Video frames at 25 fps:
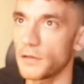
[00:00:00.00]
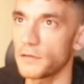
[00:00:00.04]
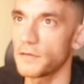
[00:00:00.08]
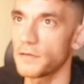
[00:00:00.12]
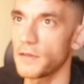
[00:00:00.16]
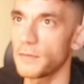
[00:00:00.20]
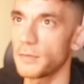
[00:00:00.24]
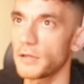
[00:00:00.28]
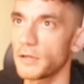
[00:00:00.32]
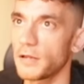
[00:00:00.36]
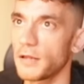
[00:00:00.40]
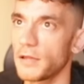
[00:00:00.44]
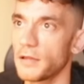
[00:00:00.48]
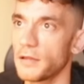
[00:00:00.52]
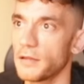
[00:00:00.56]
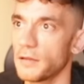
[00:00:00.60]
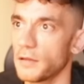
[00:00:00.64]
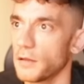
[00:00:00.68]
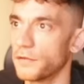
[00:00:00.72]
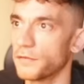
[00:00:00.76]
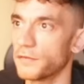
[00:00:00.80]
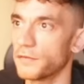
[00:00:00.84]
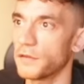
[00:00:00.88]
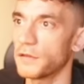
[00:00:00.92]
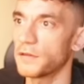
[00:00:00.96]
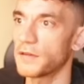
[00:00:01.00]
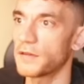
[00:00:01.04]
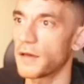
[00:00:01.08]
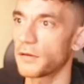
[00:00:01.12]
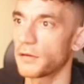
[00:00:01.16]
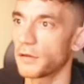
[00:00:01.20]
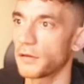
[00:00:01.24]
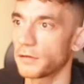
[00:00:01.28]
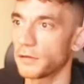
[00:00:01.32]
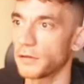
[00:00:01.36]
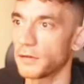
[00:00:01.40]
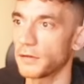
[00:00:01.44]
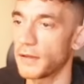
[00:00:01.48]
typically if you
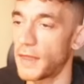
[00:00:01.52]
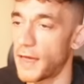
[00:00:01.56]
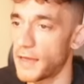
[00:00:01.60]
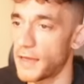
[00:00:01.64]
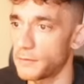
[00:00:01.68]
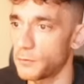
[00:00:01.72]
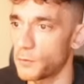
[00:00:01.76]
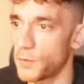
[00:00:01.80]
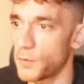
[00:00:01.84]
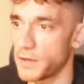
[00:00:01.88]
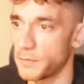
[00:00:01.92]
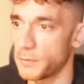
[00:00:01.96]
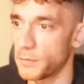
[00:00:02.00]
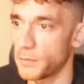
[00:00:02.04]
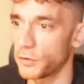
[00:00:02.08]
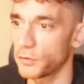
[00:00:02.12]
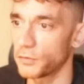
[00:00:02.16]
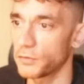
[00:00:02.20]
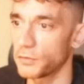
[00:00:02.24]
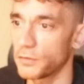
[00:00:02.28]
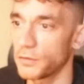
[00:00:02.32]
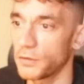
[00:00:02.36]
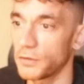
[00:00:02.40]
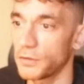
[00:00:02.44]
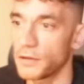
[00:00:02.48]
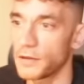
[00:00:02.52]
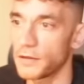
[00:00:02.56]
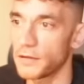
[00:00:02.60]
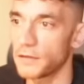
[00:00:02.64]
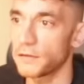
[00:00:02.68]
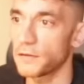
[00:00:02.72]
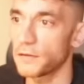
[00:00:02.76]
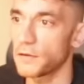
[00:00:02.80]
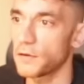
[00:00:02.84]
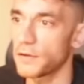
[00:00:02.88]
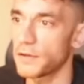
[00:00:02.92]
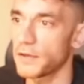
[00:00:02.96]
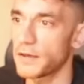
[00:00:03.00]
download a lightweight model,
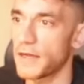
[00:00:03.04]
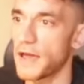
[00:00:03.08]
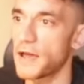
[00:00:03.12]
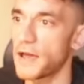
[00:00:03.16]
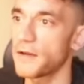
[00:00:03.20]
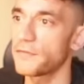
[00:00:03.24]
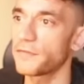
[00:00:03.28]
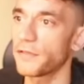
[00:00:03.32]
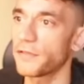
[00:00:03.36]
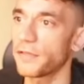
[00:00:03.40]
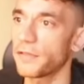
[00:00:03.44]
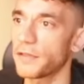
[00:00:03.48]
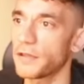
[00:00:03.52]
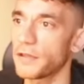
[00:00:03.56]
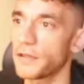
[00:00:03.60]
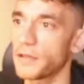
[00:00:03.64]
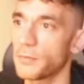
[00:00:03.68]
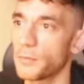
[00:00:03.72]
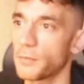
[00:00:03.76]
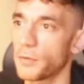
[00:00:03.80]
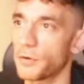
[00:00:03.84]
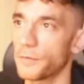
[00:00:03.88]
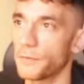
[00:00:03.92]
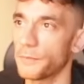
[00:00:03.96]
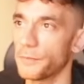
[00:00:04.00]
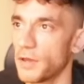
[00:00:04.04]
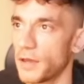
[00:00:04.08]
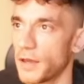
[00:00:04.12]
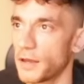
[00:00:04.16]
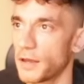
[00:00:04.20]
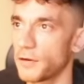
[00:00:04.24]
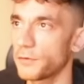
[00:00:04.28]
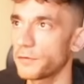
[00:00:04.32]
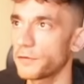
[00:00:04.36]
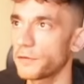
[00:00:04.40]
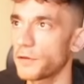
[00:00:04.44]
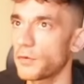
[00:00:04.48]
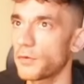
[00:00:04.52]
it's not going to have the thinking model.
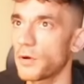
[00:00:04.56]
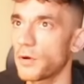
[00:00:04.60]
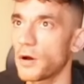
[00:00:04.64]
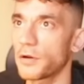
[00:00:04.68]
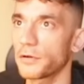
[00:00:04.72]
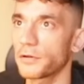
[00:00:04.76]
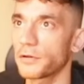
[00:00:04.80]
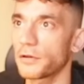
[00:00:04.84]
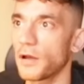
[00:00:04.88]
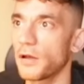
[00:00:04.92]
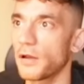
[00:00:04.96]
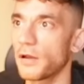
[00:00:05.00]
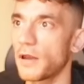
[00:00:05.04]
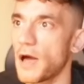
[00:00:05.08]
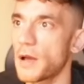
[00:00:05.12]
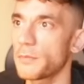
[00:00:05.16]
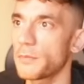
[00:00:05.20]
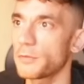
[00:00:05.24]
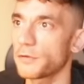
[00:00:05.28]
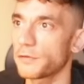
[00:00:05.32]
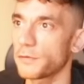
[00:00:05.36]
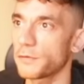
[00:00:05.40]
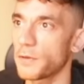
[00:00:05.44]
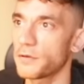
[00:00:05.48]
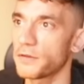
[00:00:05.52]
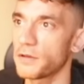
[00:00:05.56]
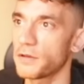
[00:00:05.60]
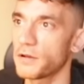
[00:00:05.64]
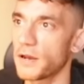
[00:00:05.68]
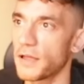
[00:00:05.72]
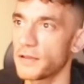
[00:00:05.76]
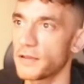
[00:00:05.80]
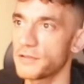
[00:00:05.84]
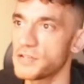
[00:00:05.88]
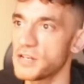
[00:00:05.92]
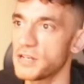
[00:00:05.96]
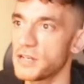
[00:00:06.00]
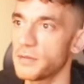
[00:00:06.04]
And also on Ollama as well, you got
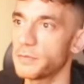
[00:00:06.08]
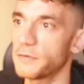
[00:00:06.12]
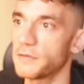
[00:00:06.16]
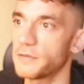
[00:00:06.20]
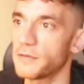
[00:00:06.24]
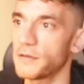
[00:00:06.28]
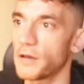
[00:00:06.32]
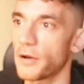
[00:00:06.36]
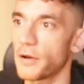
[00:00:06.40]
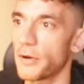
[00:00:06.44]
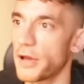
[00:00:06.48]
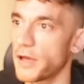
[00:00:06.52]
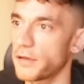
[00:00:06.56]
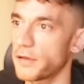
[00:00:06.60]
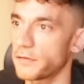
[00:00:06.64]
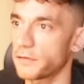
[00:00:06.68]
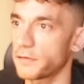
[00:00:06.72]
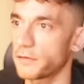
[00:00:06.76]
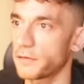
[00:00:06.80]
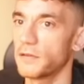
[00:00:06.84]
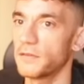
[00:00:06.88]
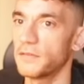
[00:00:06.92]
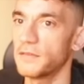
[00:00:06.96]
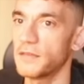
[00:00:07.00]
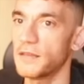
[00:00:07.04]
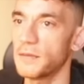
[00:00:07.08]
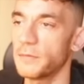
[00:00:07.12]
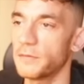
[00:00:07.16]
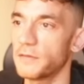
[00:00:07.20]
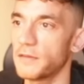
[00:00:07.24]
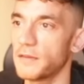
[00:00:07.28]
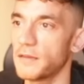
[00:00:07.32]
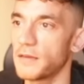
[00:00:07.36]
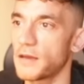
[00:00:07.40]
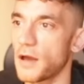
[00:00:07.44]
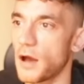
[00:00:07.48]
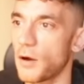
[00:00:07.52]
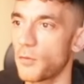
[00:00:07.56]
like G P T O S S,
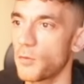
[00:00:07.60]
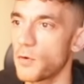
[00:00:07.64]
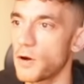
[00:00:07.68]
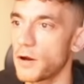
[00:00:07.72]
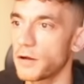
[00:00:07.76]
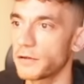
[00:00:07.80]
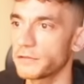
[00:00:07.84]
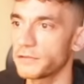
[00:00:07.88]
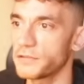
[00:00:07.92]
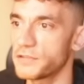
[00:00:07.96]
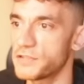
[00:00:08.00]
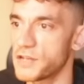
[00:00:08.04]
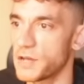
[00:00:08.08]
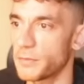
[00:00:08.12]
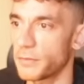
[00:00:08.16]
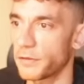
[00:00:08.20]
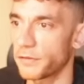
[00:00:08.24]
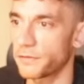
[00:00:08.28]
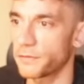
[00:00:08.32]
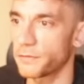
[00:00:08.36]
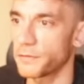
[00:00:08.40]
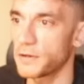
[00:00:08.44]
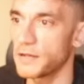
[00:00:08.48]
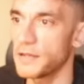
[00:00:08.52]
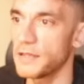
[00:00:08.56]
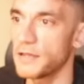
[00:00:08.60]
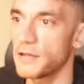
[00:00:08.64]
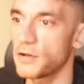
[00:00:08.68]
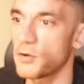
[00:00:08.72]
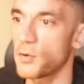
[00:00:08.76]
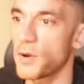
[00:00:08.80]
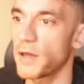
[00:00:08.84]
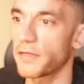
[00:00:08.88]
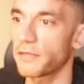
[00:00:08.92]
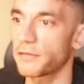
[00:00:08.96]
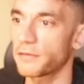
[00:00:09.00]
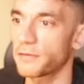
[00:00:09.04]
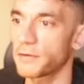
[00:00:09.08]
DeepSeek R one, Gemma three,
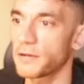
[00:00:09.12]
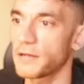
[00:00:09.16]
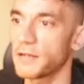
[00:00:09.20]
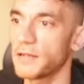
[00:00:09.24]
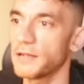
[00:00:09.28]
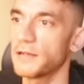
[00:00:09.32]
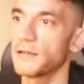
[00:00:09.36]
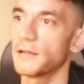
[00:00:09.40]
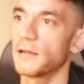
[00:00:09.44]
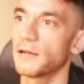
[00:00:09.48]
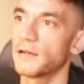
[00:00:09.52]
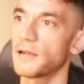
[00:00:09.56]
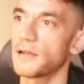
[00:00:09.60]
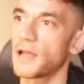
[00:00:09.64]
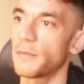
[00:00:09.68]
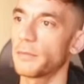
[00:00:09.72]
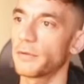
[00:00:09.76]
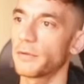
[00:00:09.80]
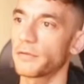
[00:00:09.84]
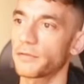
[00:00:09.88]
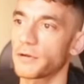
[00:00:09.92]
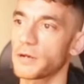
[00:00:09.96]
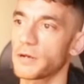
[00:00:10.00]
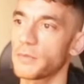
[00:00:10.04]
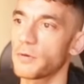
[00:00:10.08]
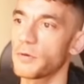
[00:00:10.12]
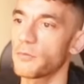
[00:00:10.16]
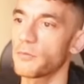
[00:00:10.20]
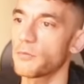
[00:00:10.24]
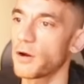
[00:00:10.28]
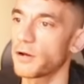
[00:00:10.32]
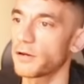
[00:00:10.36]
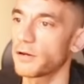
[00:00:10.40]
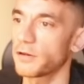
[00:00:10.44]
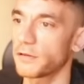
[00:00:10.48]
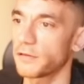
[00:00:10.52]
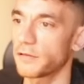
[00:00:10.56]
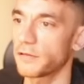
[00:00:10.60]
Qwen three, Llama three point
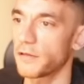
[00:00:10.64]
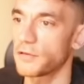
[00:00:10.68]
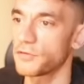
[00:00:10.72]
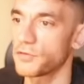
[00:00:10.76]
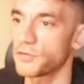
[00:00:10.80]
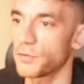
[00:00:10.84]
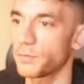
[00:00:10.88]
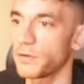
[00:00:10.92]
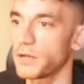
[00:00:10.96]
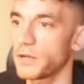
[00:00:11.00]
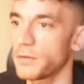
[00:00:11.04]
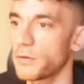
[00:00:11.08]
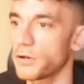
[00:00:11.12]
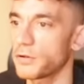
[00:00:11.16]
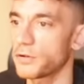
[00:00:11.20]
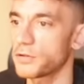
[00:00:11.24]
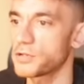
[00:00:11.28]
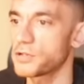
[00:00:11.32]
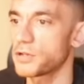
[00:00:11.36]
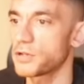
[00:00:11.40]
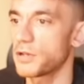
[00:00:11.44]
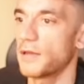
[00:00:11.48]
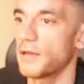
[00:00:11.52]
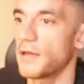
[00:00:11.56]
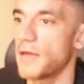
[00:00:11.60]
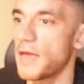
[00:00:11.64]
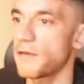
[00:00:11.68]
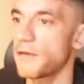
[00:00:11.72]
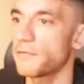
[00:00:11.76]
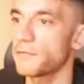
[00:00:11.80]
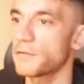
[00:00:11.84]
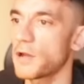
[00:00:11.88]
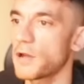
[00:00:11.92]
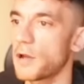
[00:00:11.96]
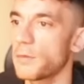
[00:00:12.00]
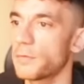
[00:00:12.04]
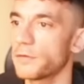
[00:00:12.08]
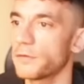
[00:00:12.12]
one, et cetera. Pretty much
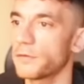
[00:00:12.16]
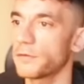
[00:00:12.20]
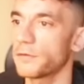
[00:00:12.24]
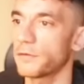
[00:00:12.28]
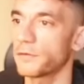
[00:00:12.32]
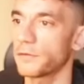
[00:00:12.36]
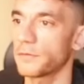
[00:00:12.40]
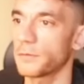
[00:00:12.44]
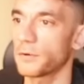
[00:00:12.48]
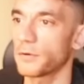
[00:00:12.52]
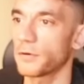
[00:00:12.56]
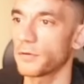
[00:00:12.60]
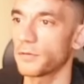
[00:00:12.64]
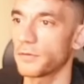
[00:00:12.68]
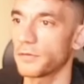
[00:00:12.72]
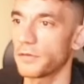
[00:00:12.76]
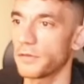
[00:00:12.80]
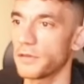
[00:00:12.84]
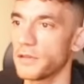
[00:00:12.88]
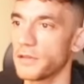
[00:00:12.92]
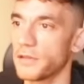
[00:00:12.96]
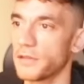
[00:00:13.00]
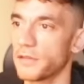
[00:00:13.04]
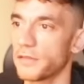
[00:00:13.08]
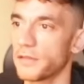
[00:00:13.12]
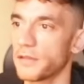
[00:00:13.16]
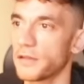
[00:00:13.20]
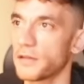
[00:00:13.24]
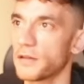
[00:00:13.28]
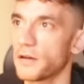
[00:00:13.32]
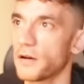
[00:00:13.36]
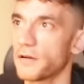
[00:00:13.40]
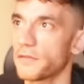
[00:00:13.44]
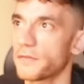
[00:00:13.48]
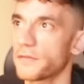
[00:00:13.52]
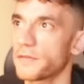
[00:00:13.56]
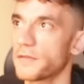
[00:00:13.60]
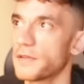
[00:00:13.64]
every open source model that you can
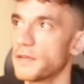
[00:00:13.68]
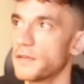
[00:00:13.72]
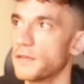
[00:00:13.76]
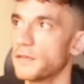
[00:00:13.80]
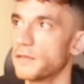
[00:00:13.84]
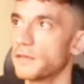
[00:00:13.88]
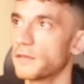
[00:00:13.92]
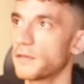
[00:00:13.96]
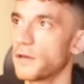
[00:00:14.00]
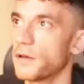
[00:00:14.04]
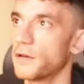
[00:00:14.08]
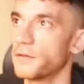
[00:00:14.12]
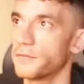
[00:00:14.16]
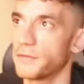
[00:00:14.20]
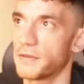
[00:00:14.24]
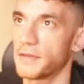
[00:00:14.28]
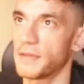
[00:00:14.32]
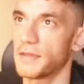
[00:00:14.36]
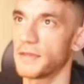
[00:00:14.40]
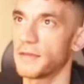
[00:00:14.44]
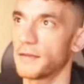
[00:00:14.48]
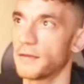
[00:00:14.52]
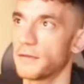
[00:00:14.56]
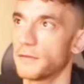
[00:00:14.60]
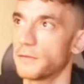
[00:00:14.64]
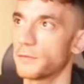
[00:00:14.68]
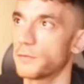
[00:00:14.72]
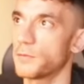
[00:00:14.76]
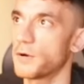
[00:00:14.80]
think of is over here as